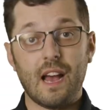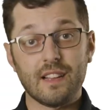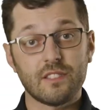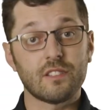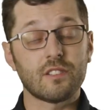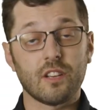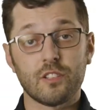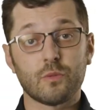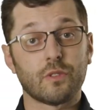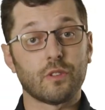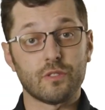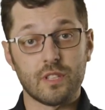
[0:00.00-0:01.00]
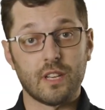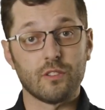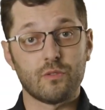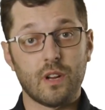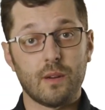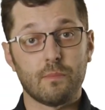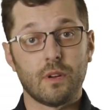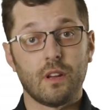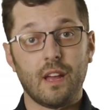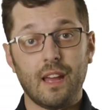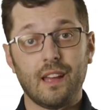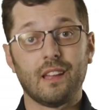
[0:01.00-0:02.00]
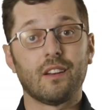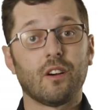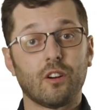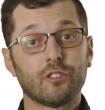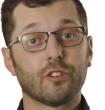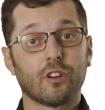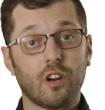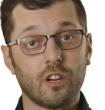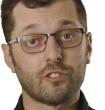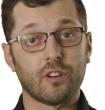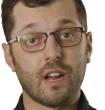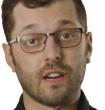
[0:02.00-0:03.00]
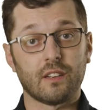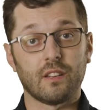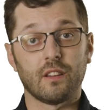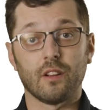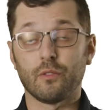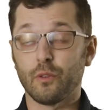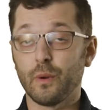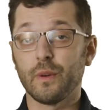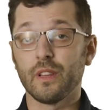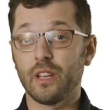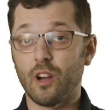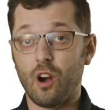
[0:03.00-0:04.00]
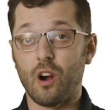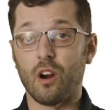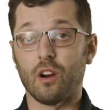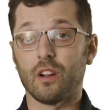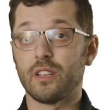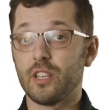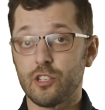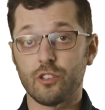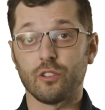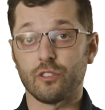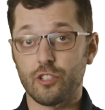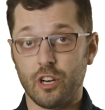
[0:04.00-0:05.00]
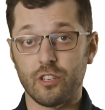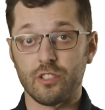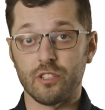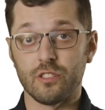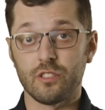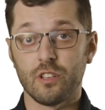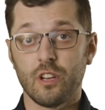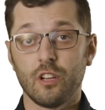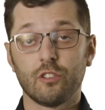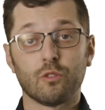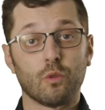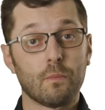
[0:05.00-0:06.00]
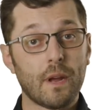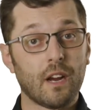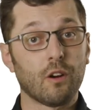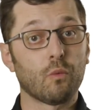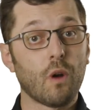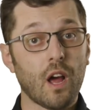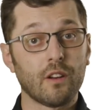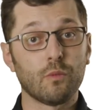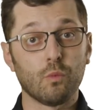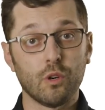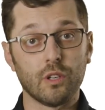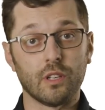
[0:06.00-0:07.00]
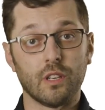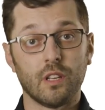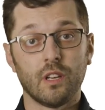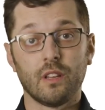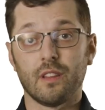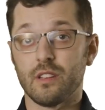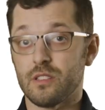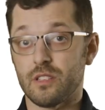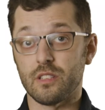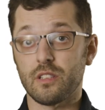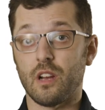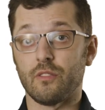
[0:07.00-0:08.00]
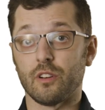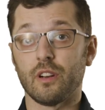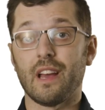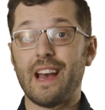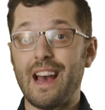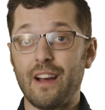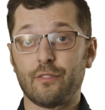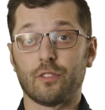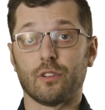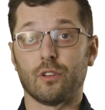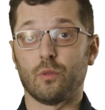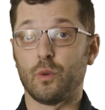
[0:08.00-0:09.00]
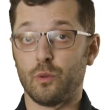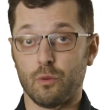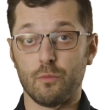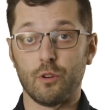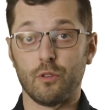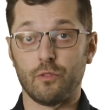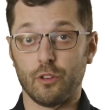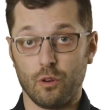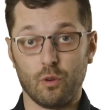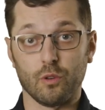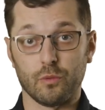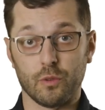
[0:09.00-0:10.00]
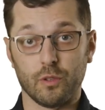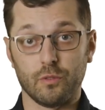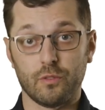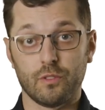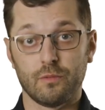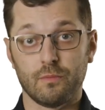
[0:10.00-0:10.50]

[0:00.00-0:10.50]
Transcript: As discussed with your sales rep and on your contract, there frequently are additional charges to repair rotted wood that discovered after we remove your old roof.